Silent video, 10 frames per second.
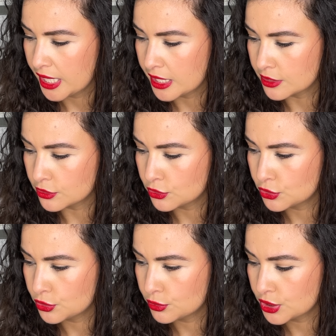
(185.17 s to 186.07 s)
and
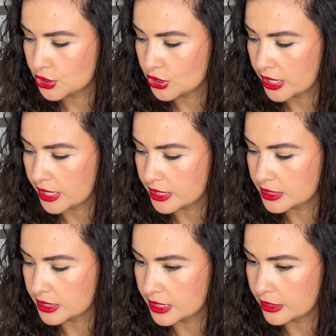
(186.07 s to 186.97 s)
two
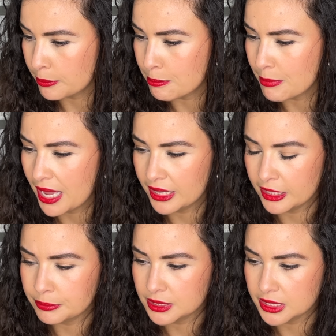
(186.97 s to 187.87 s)
shades in the matte
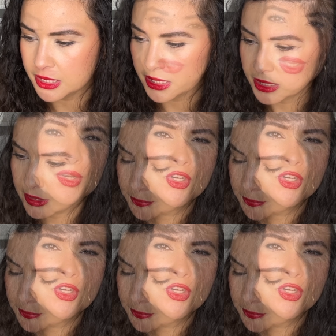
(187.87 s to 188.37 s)
lipstick.